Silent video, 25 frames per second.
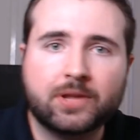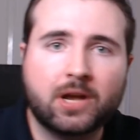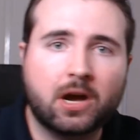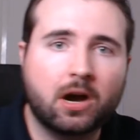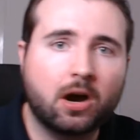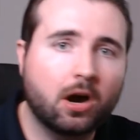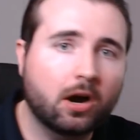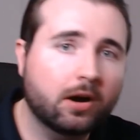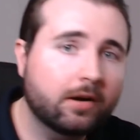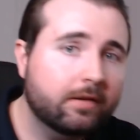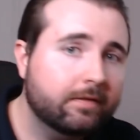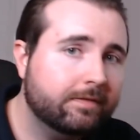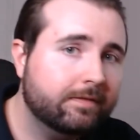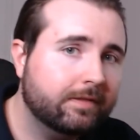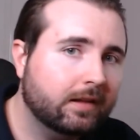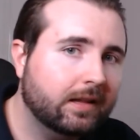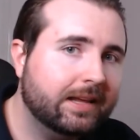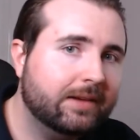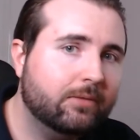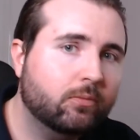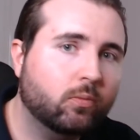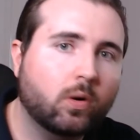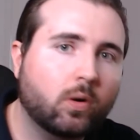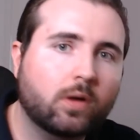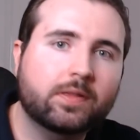Hopefully
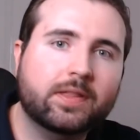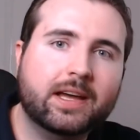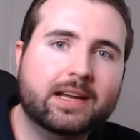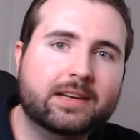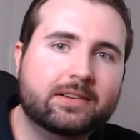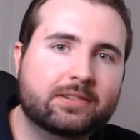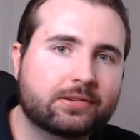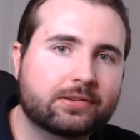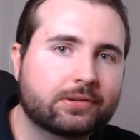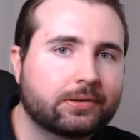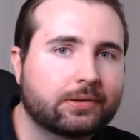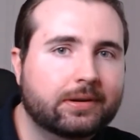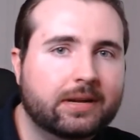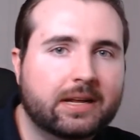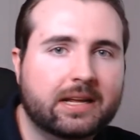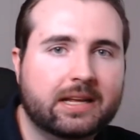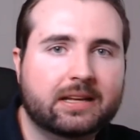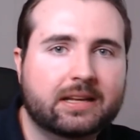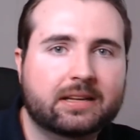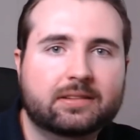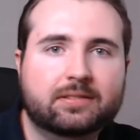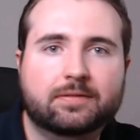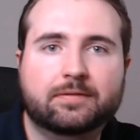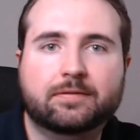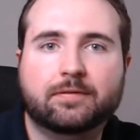what they do
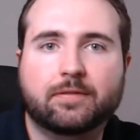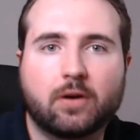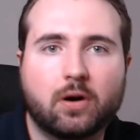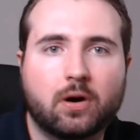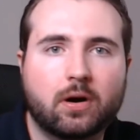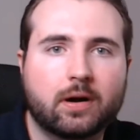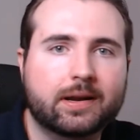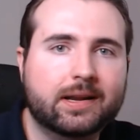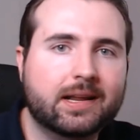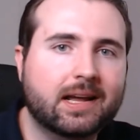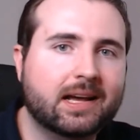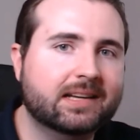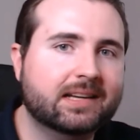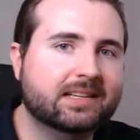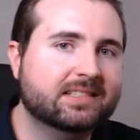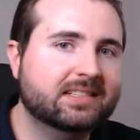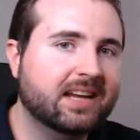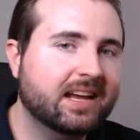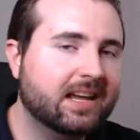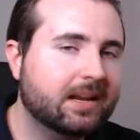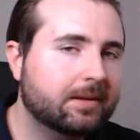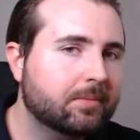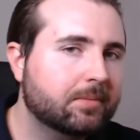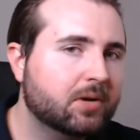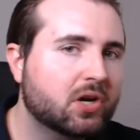is find a
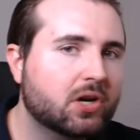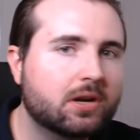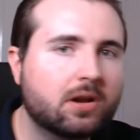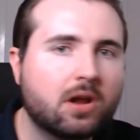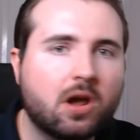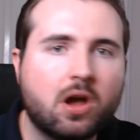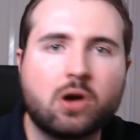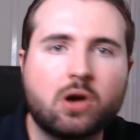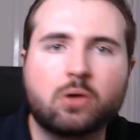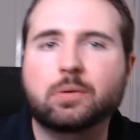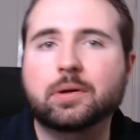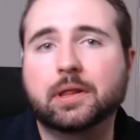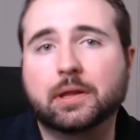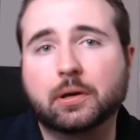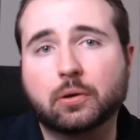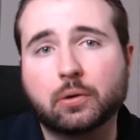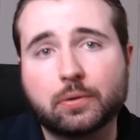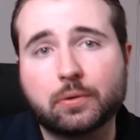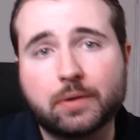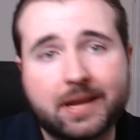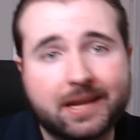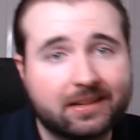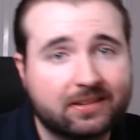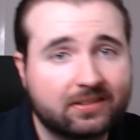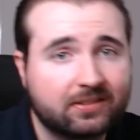tenement with good
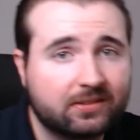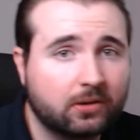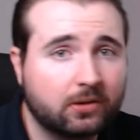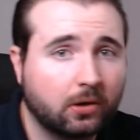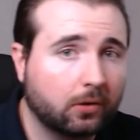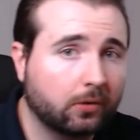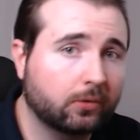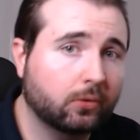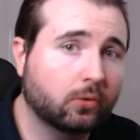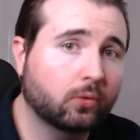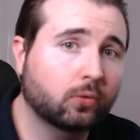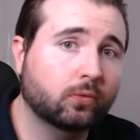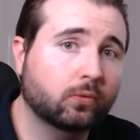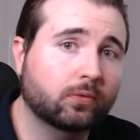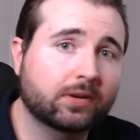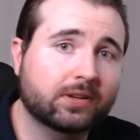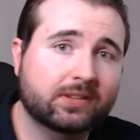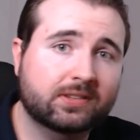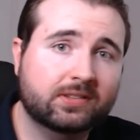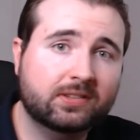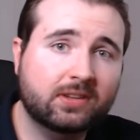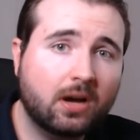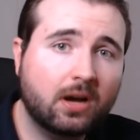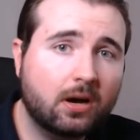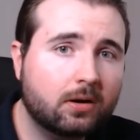historical
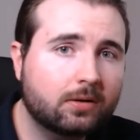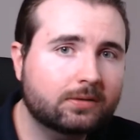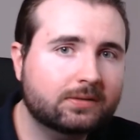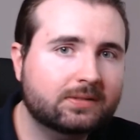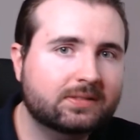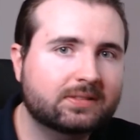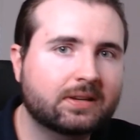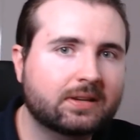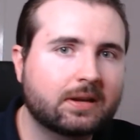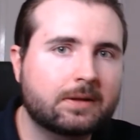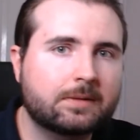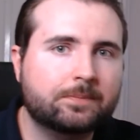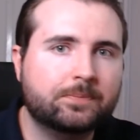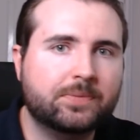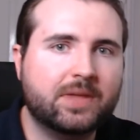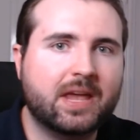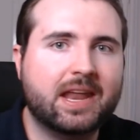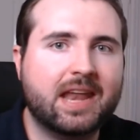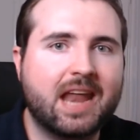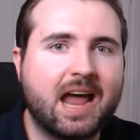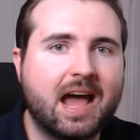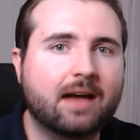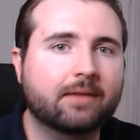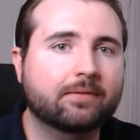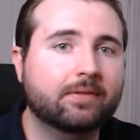results and
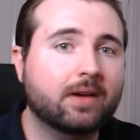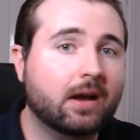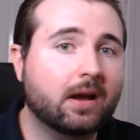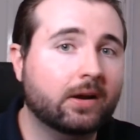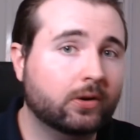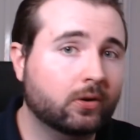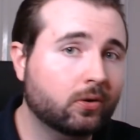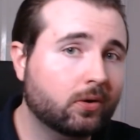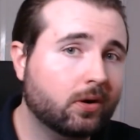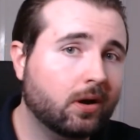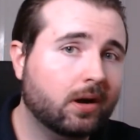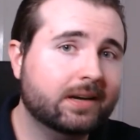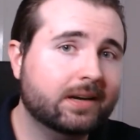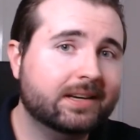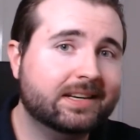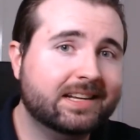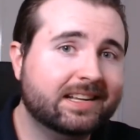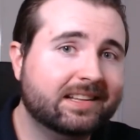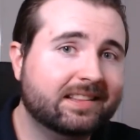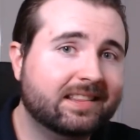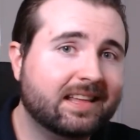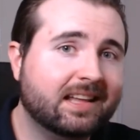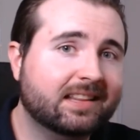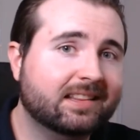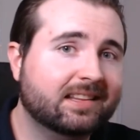have a good idea
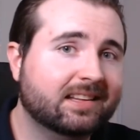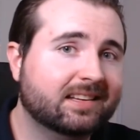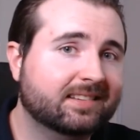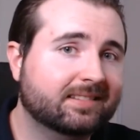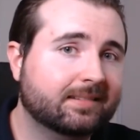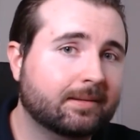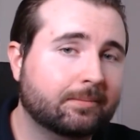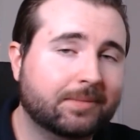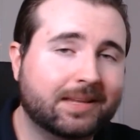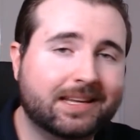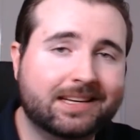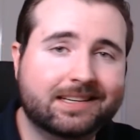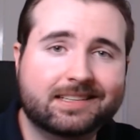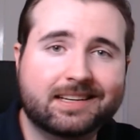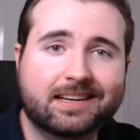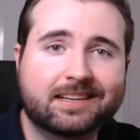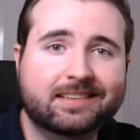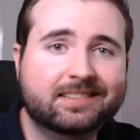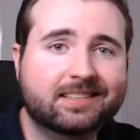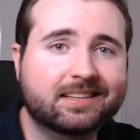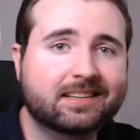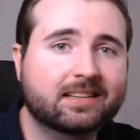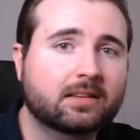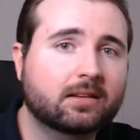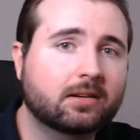that there's something
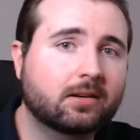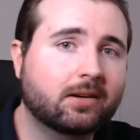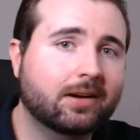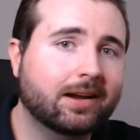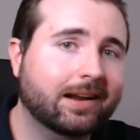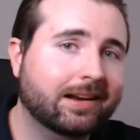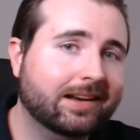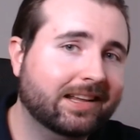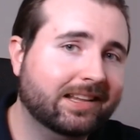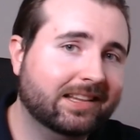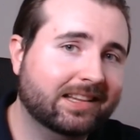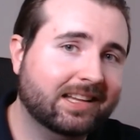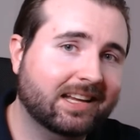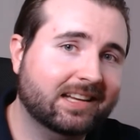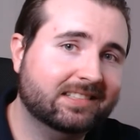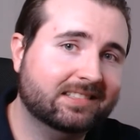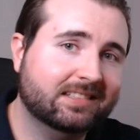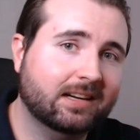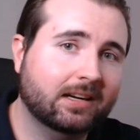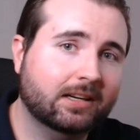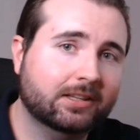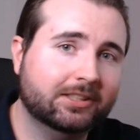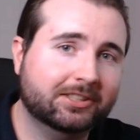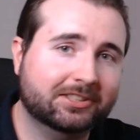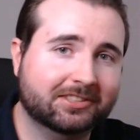decent in the ground and they
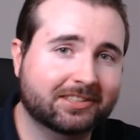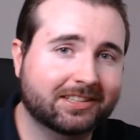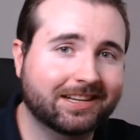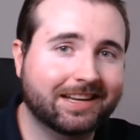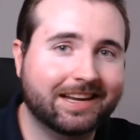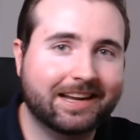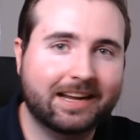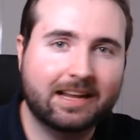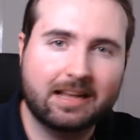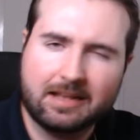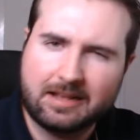start drilling.